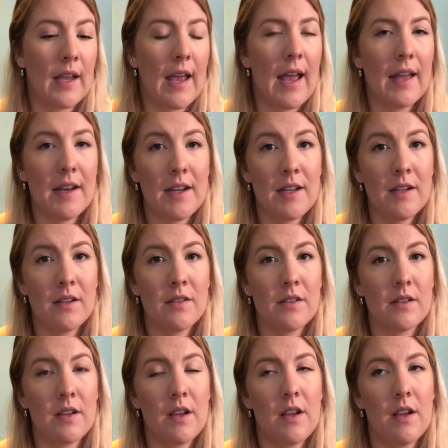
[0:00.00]

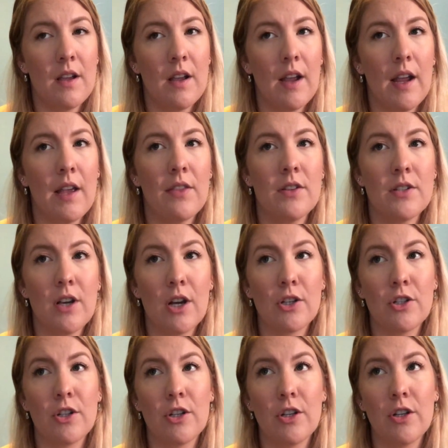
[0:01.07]
headaches, and the
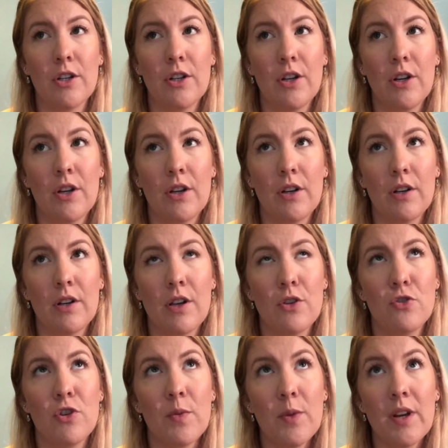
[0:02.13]
doctor
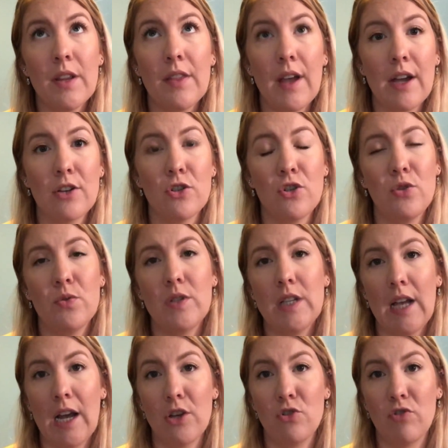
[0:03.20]
attributed that to
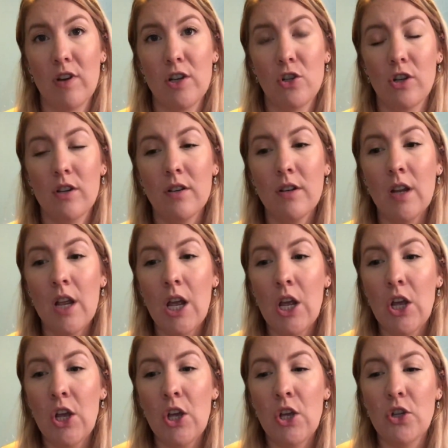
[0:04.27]
dehydration.
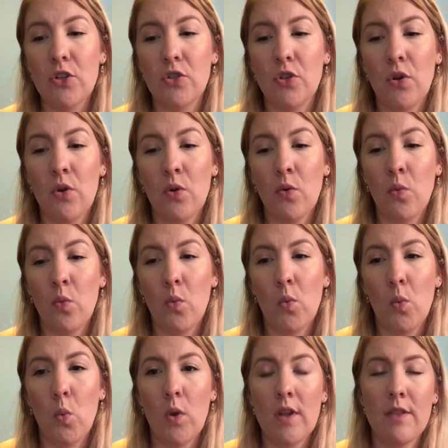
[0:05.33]
So
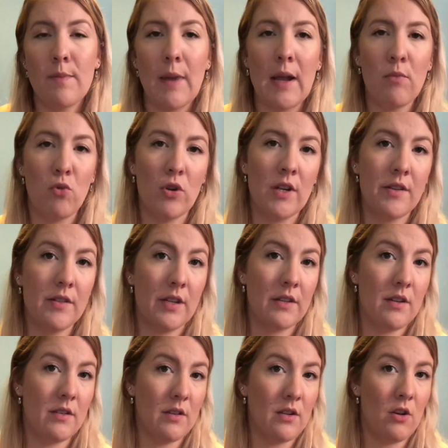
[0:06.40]
with my morning
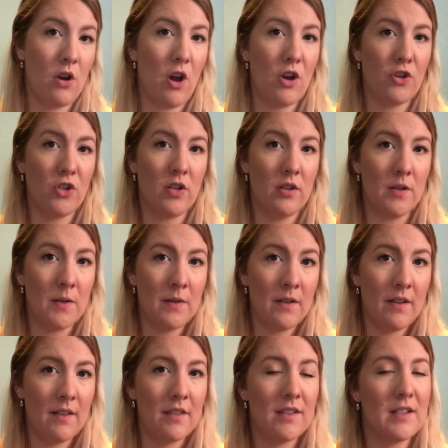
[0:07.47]
sickness and nausea,
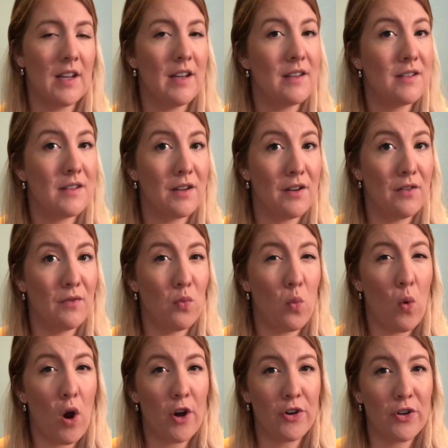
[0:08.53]
the taste of
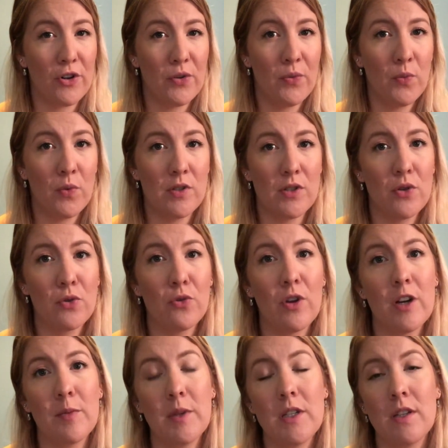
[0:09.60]
water was
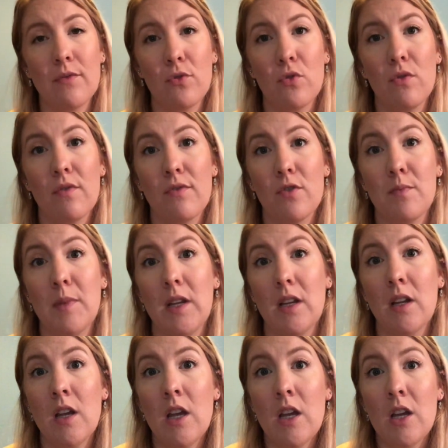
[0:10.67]
incredibly difficult for
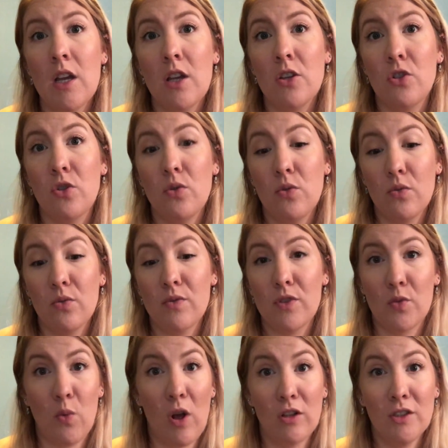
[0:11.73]
me to
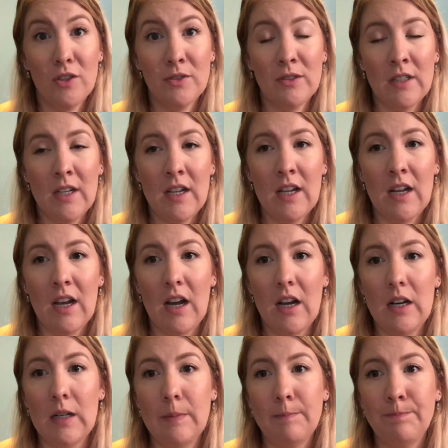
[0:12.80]
swallow.
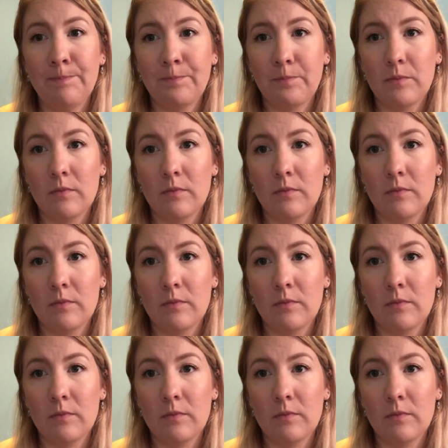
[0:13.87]
And